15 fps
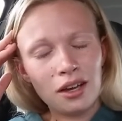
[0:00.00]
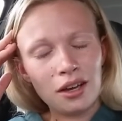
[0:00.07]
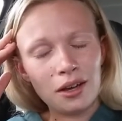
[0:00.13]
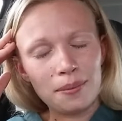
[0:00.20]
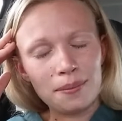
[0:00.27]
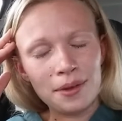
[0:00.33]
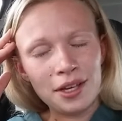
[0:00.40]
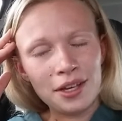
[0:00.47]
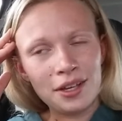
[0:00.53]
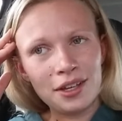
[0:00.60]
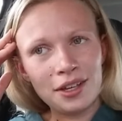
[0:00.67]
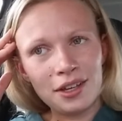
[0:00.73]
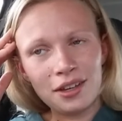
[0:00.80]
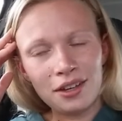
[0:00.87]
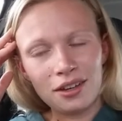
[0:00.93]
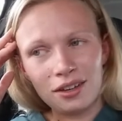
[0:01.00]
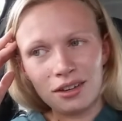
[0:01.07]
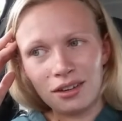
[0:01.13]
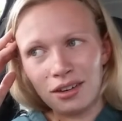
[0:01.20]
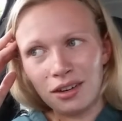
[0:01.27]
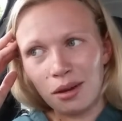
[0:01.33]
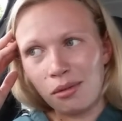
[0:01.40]
Um,
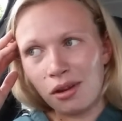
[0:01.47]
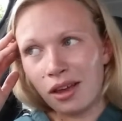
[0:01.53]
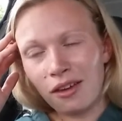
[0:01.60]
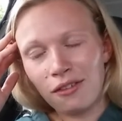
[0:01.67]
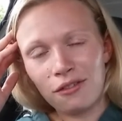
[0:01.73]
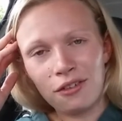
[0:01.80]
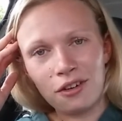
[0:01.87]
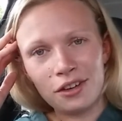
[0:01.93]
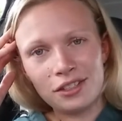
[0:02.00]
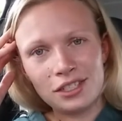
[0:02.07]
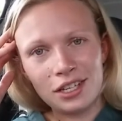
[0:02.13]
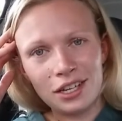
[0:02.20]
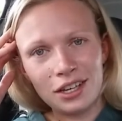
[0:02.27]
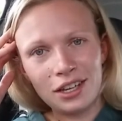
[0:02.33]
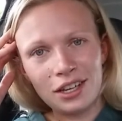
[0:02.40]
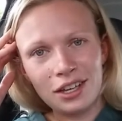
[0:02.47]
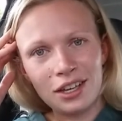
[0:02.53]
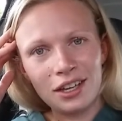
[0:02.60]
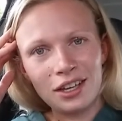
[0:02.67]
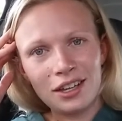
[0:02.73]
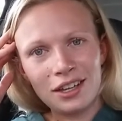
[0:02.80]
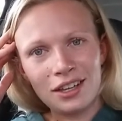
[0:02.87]
oh, I'm looking forward to
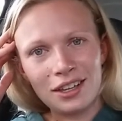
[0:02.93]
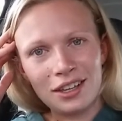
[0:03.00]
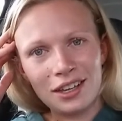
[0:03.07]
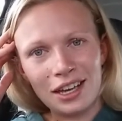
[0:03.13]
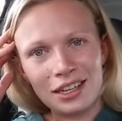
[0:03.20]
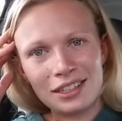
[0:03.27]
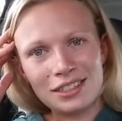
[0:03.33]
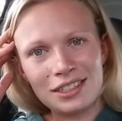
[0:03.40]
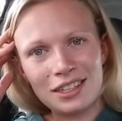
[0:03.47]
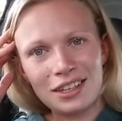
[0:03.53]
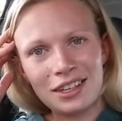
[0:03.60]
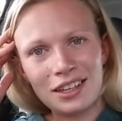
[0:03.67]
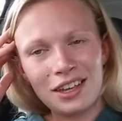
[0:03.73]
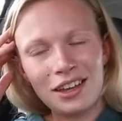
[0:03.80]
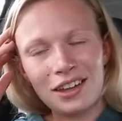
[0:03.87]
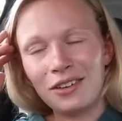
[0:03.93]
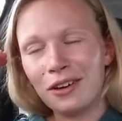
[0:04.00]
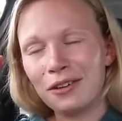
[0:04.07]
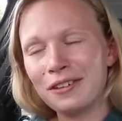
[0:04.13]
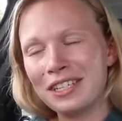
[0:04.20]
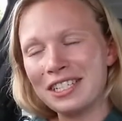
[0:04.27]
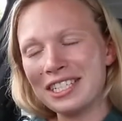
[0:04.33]
the next
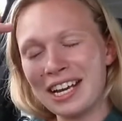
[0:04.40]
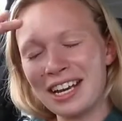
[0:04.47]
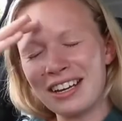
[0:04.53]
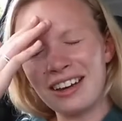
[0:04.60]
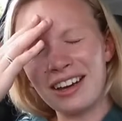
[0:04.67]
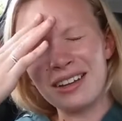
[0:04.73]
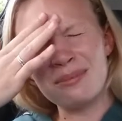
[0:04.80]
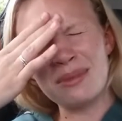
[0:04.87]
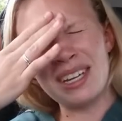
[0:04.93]
well finishing in nine